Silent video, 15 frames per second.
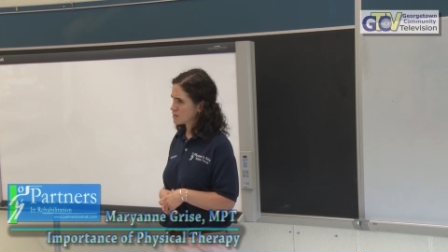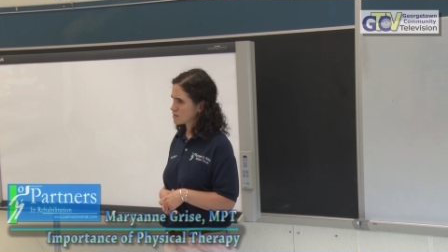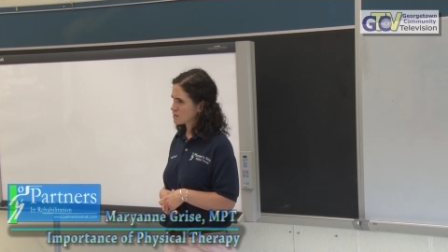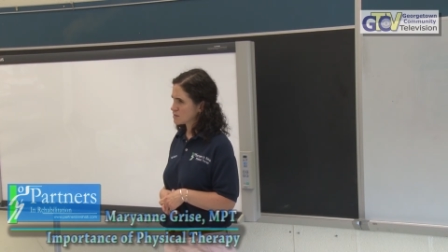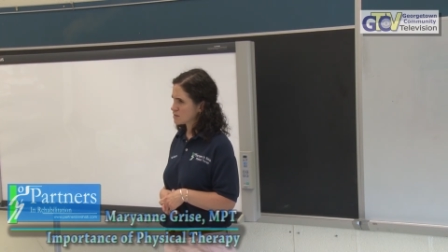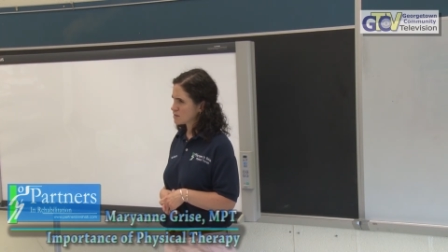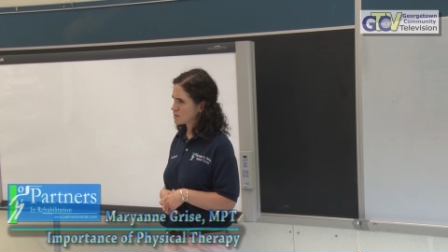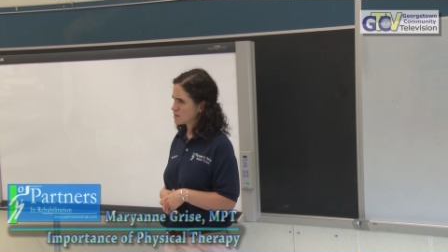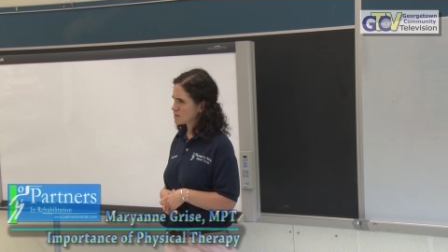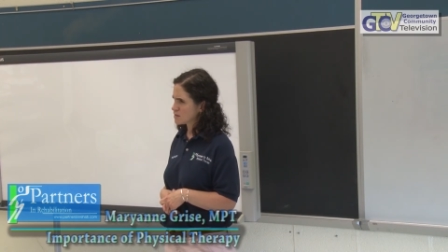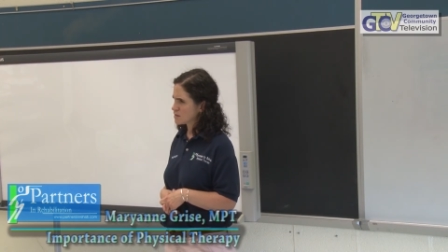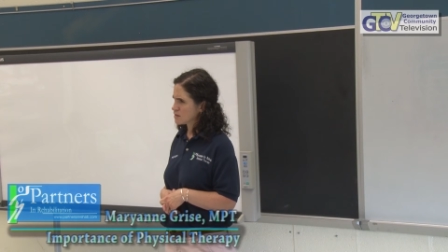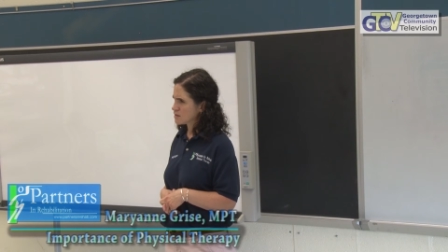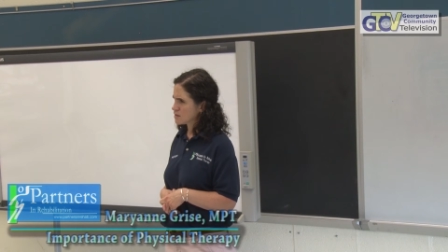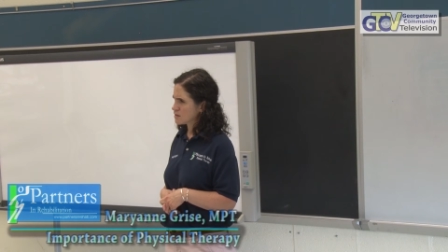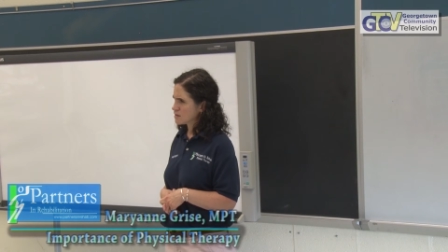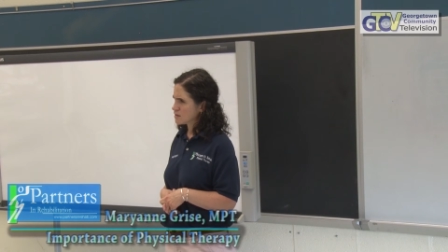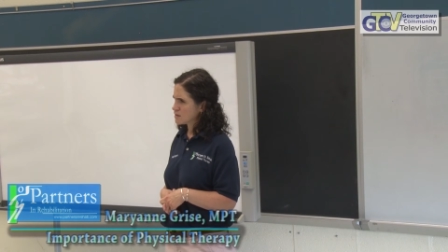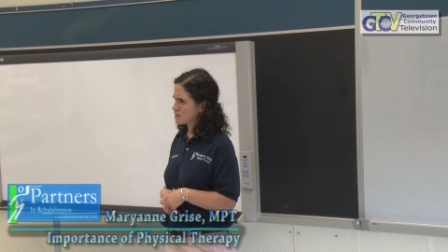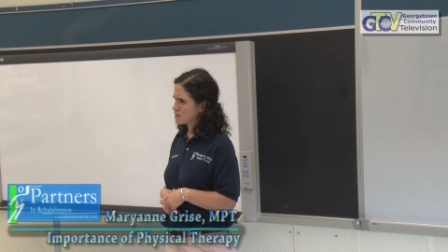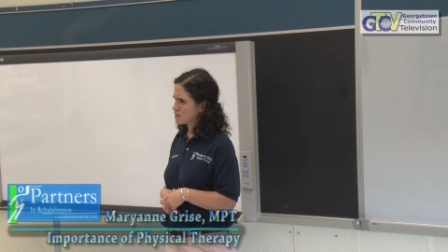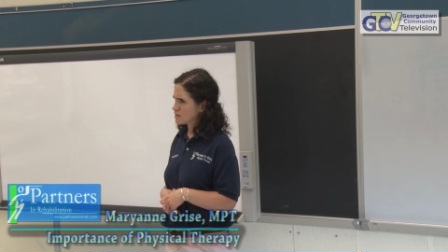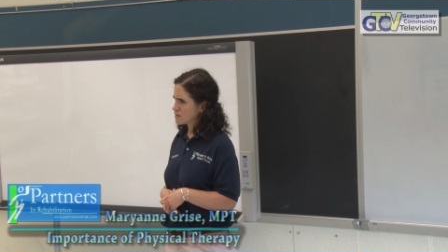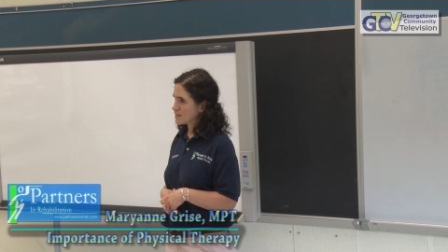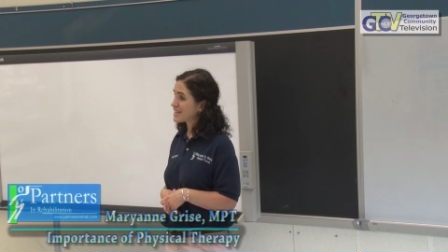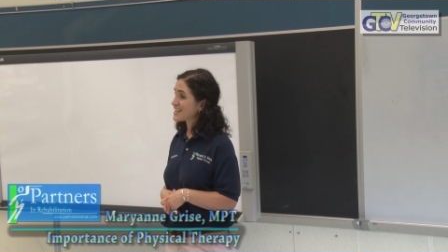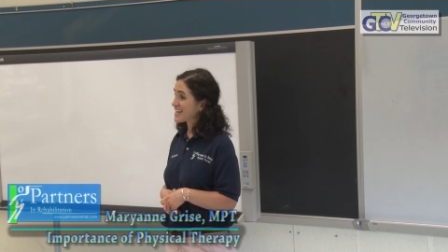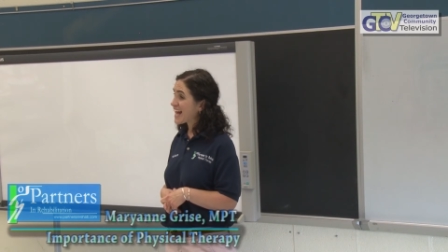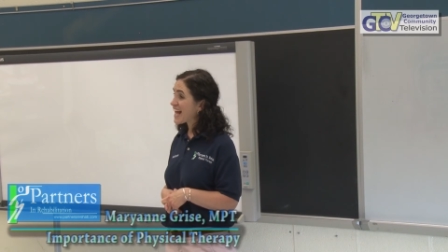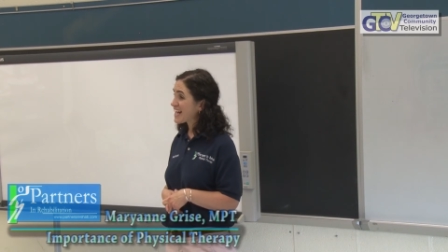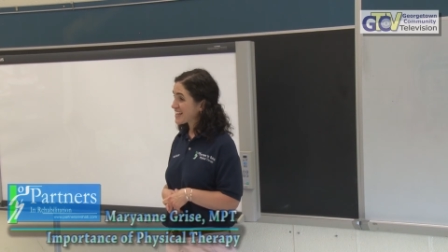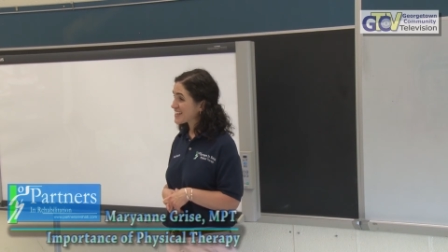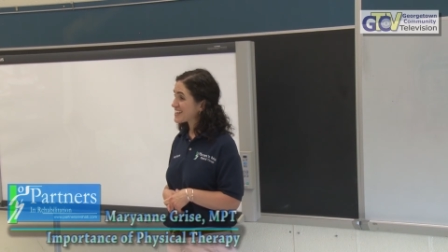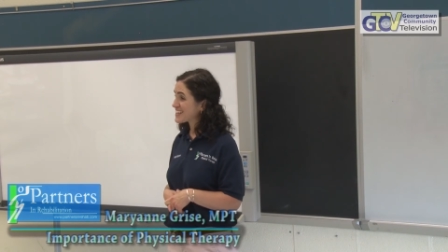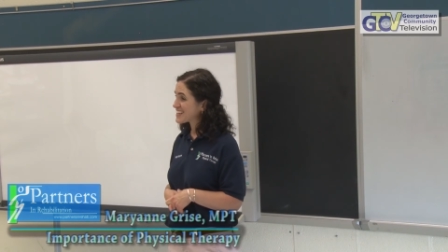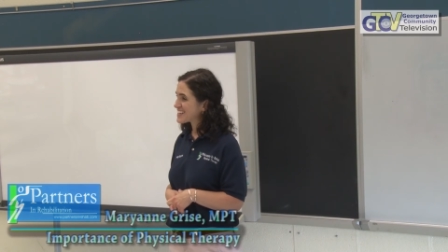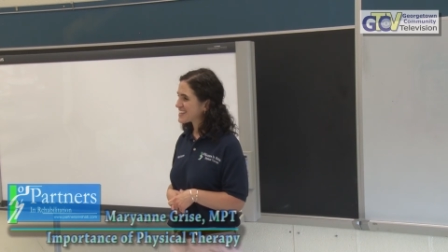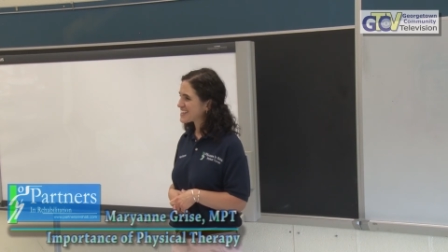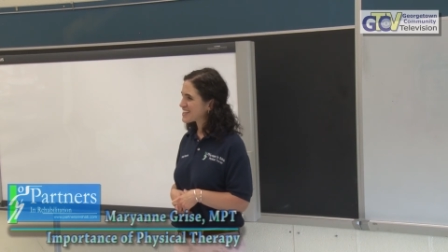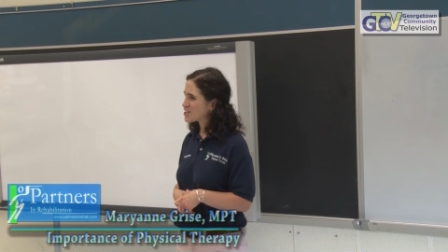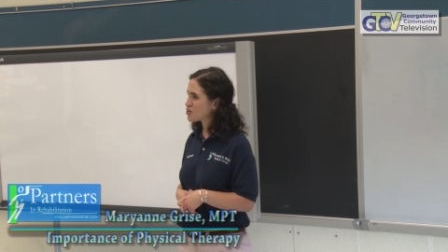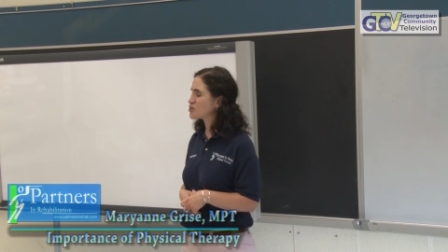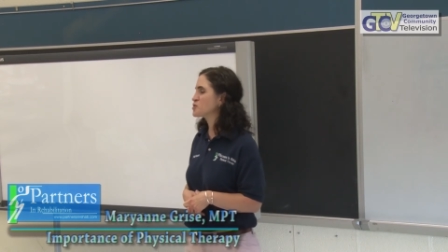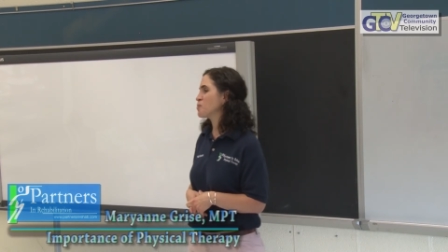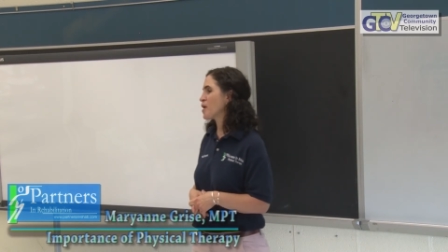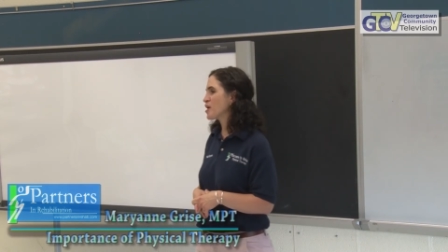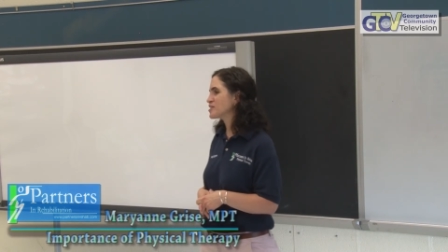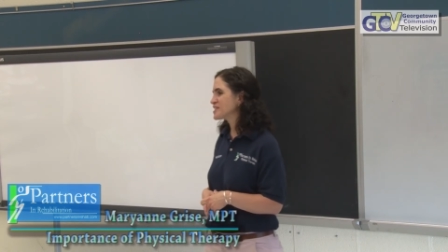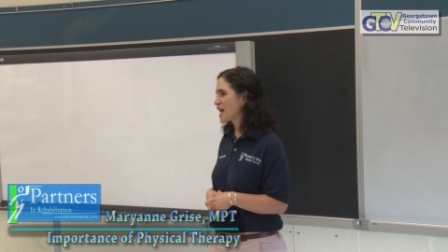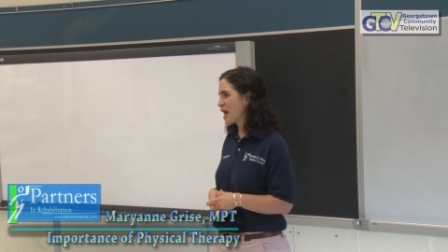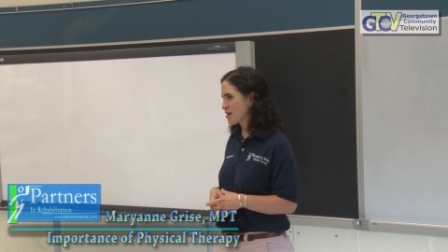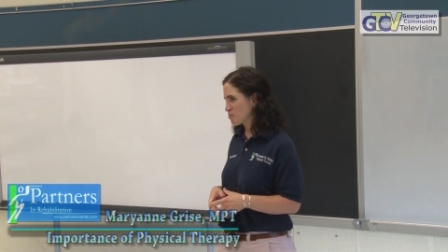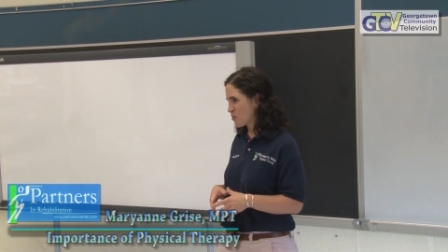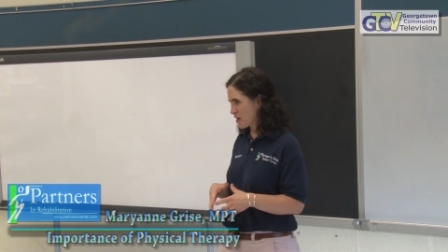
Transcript: That didn't mean nothing. I yeah, I still your spare time